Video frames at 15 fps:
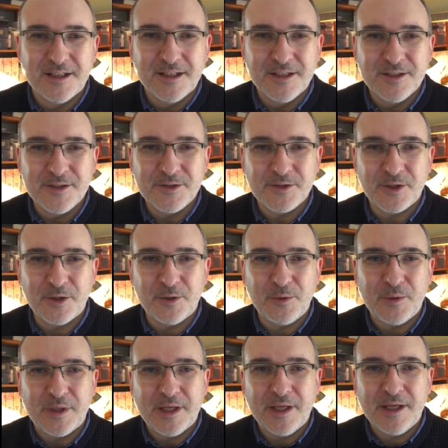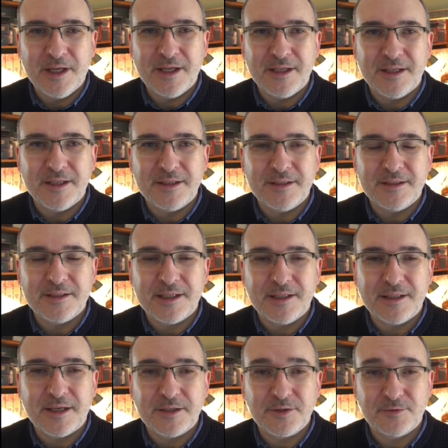So here in the
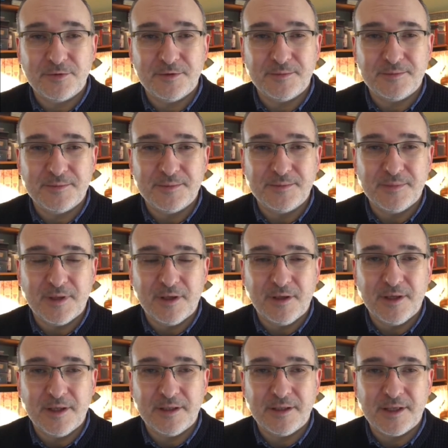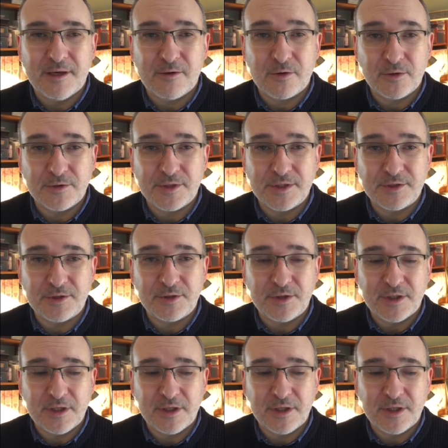guest room in our cottage,